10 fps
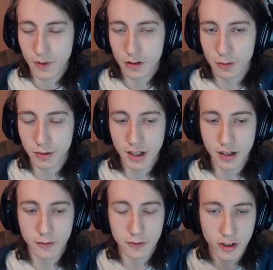We're playing
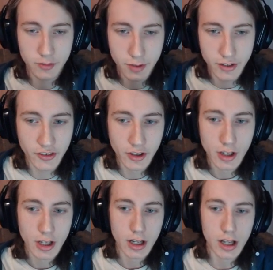Frostplagues,
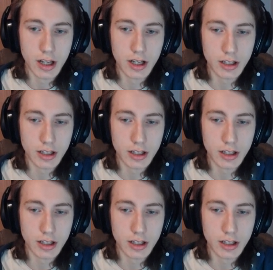and